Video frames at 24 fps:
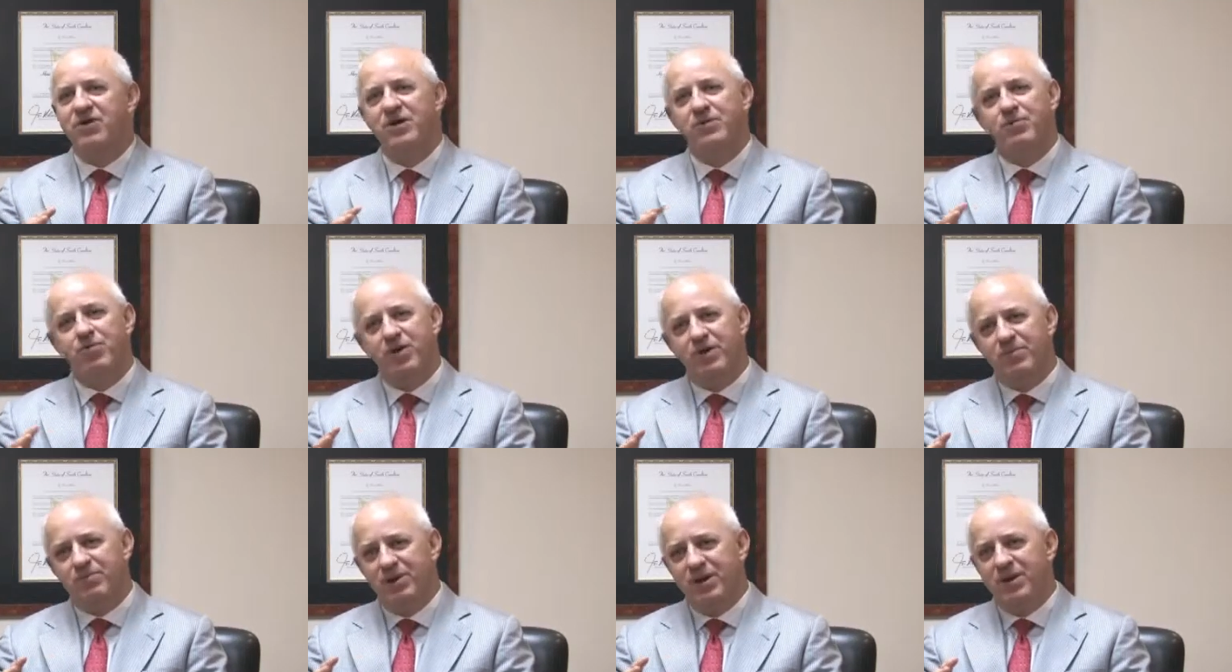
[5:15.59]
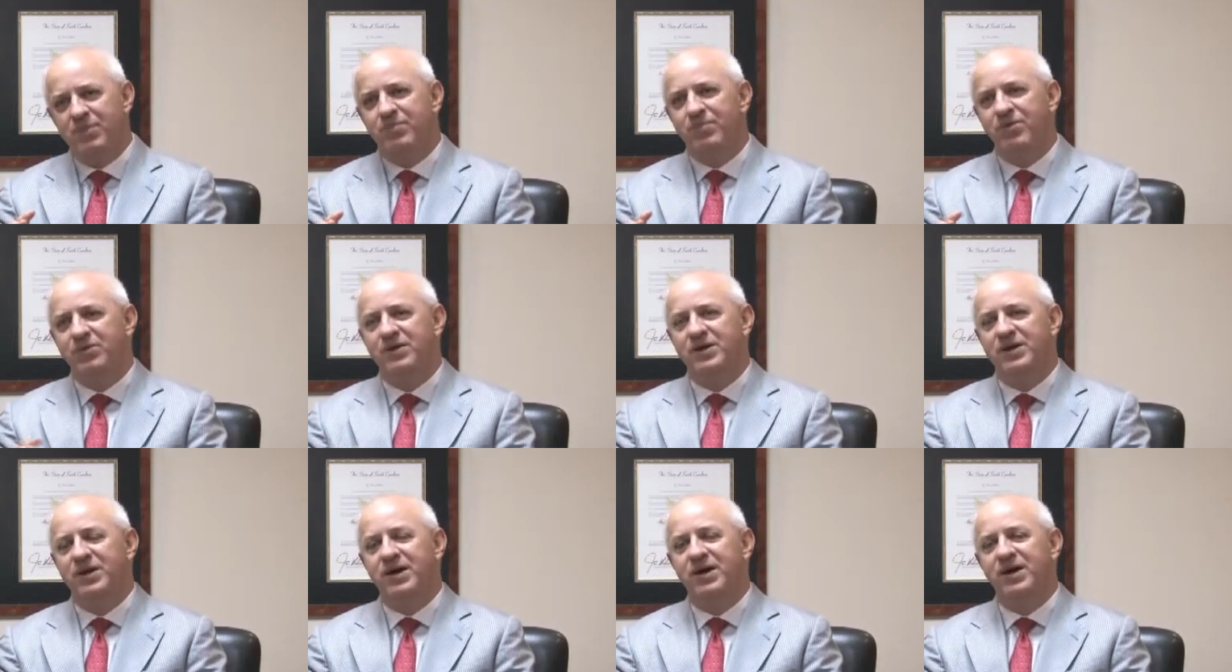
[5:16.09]
could bring
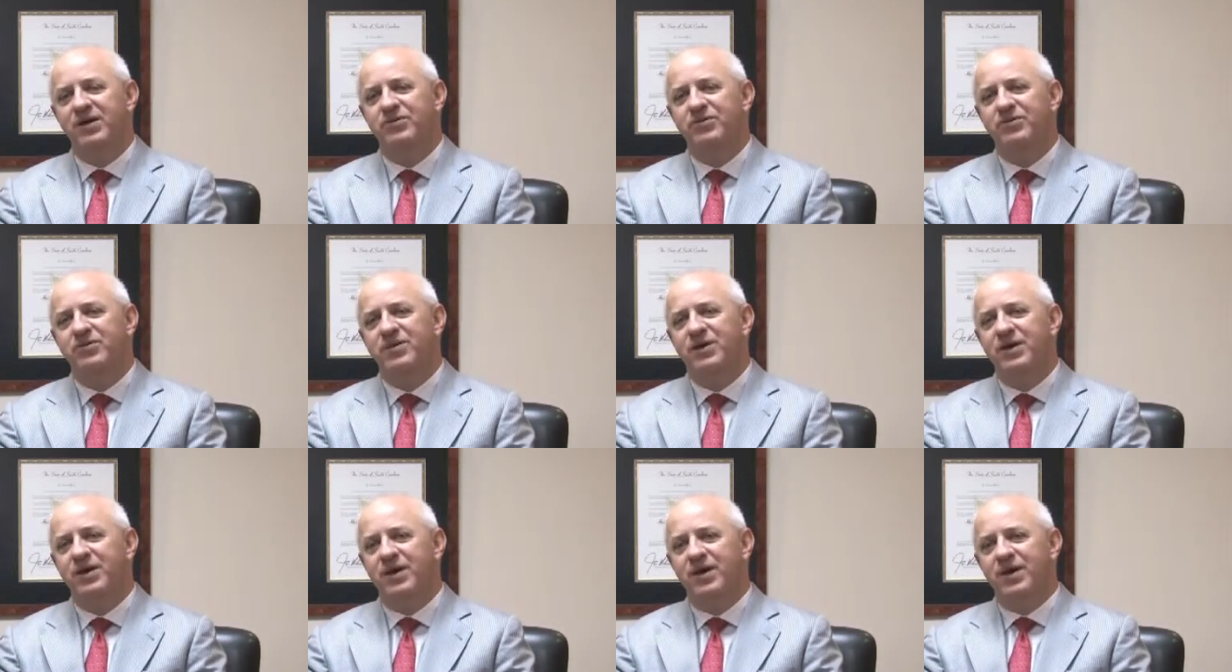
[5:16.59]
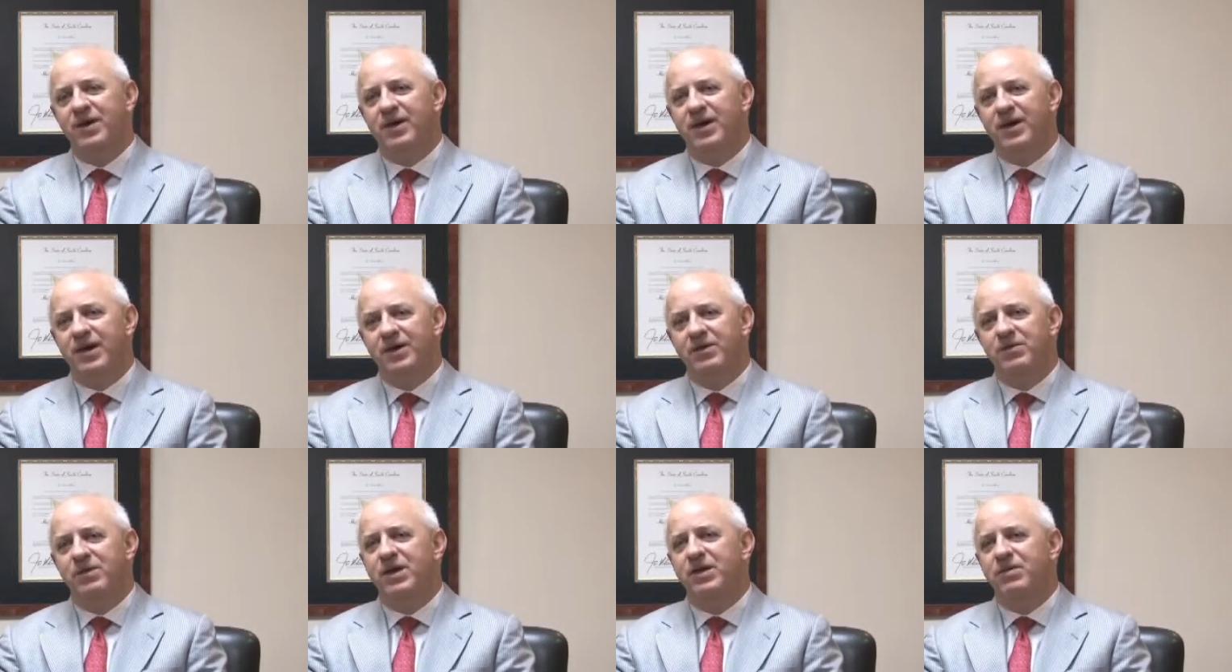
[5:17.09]
people together,
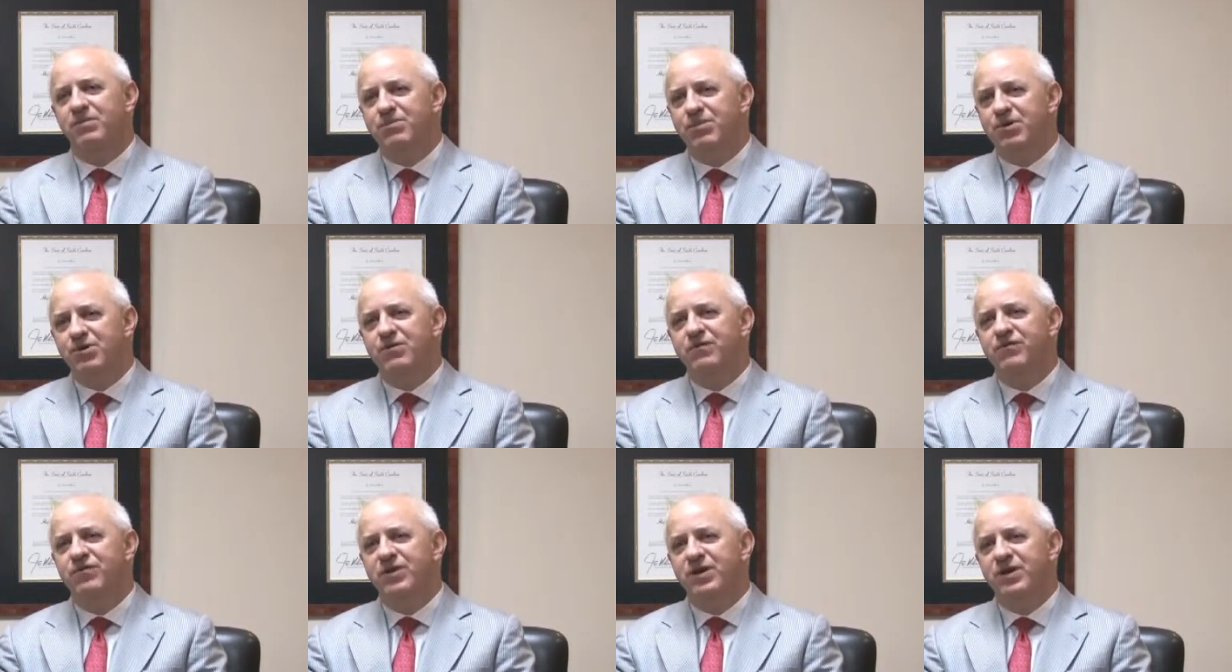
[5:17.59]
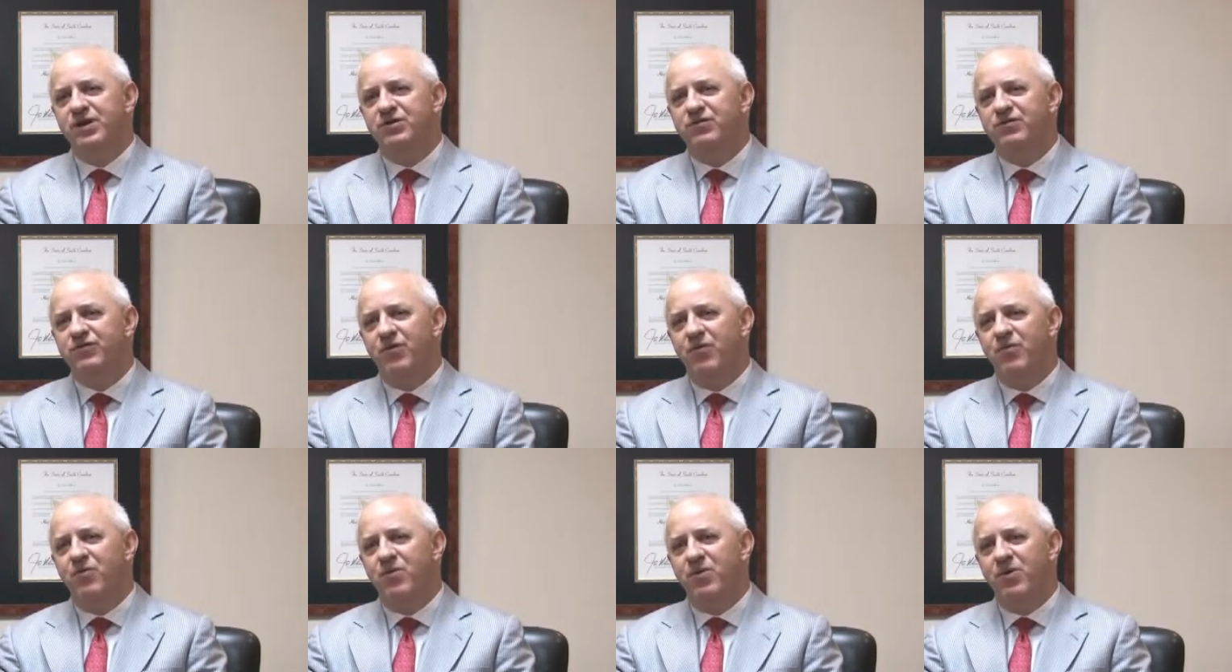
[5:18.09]
and move things
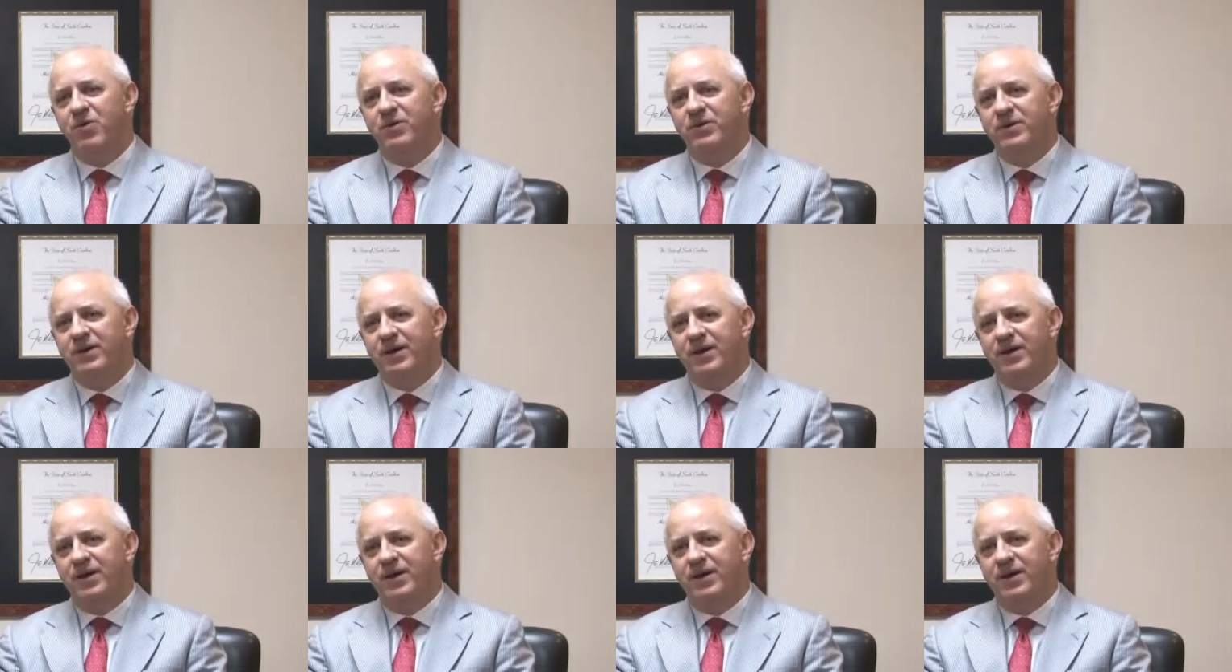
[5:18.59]
forward.